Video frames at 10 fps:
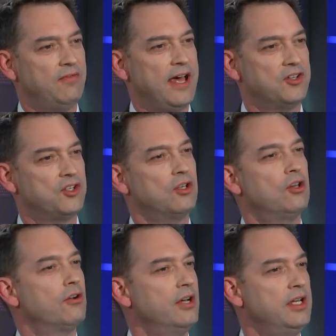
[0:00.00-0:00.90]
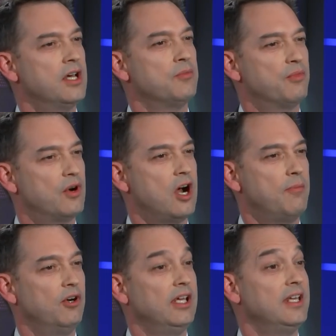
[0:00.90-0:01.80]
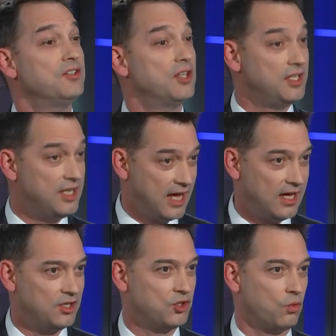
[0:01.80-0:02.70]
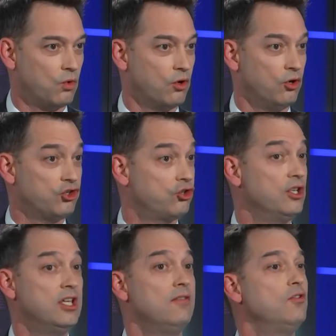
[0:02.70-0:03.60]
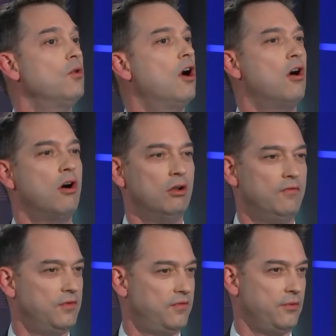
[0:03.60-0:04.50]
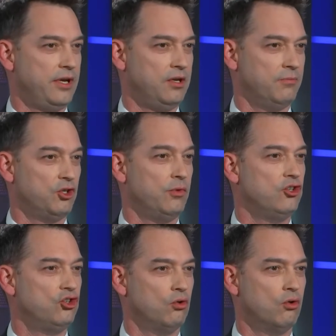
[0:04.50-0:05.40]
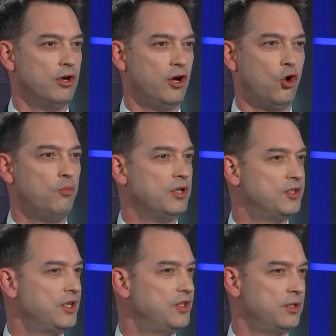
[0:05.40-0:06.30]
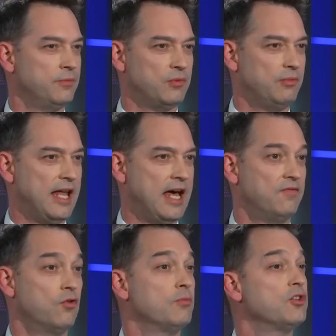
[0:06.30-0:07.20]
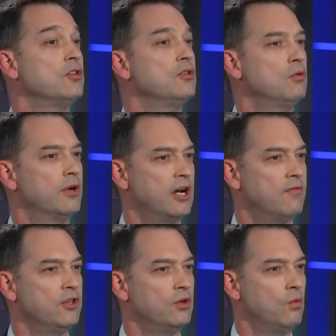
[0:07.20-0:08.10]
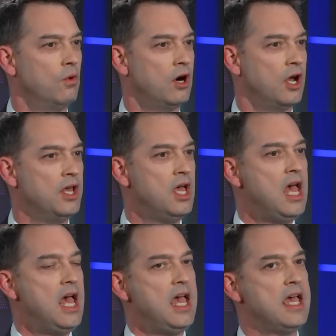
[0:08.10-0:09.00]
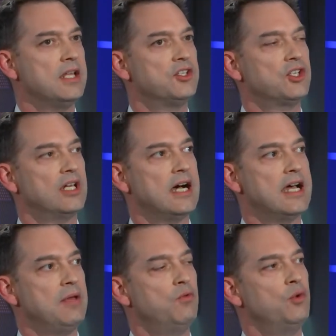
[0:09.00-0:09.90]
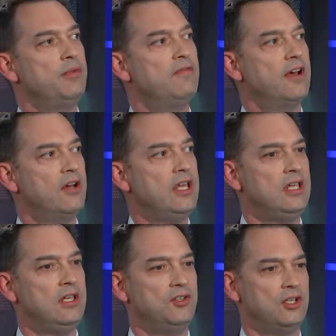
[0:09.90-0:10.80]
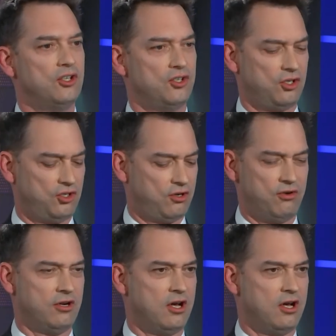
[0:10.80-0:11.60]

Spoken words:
fact, security done properly in today's world should give you all of the freedom to enjoy open systems and platforms and do whatever you want. It would be very easy just to turn